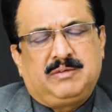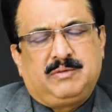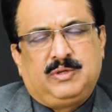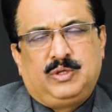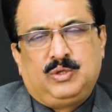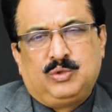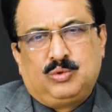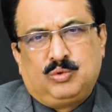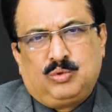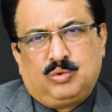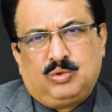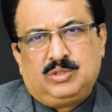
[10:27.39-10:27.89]

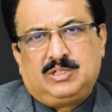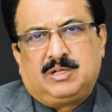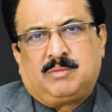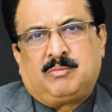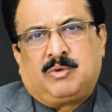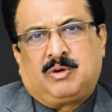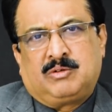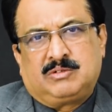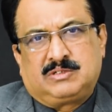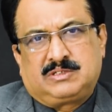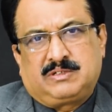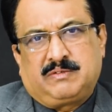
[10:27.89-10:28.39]
huge
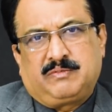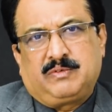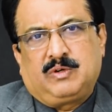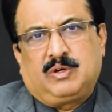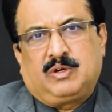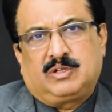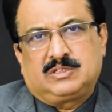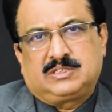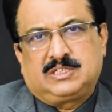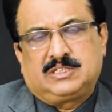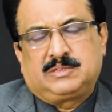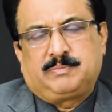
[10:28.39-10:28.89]
amounts of
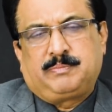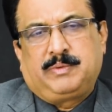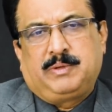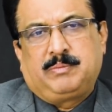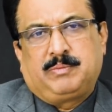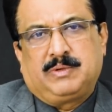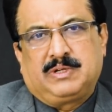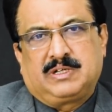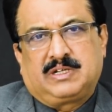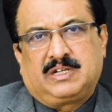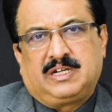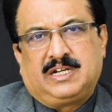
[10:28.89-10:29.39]
losses
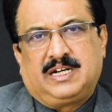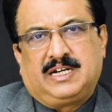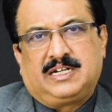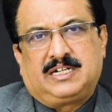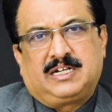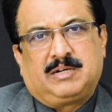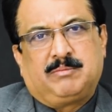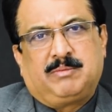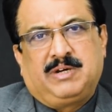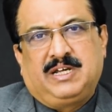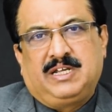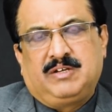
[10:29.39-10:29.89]
people
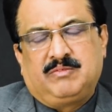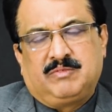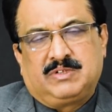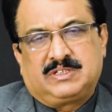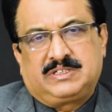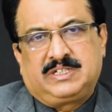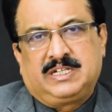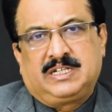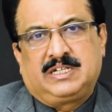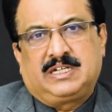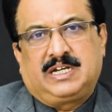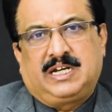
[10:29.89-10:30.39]
created by
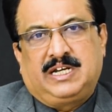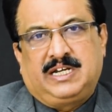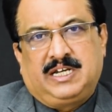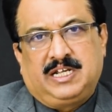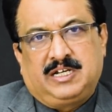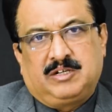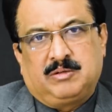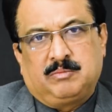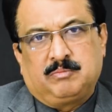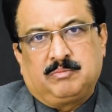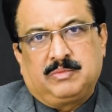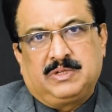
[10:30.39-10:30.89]
investing in IT
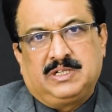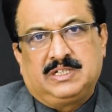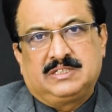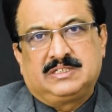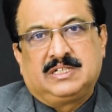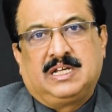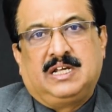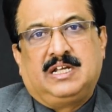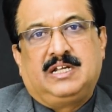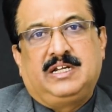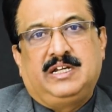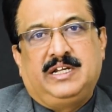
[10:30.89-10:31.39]
companies
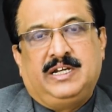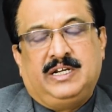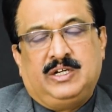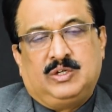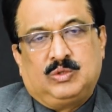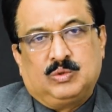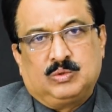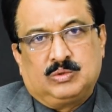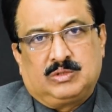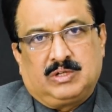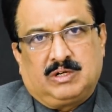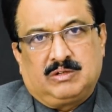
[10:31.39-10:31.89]
in
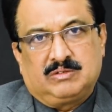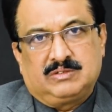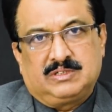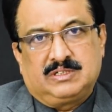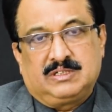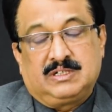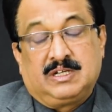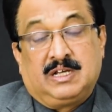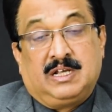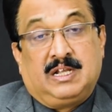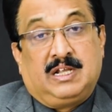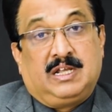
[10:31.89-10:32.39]
2000.
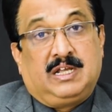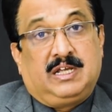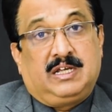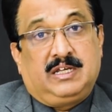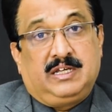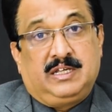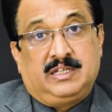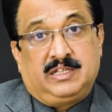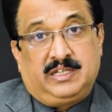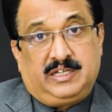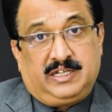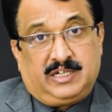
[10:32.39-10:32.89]

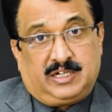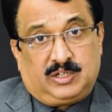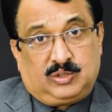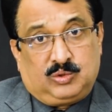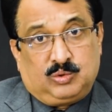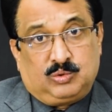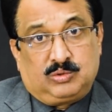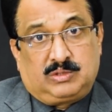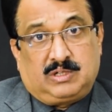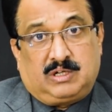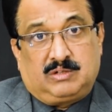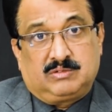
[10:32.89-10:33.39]
In the year
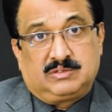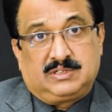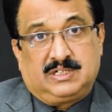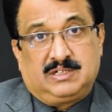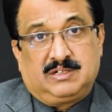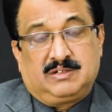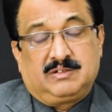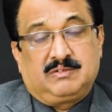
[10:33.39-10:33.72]
2000,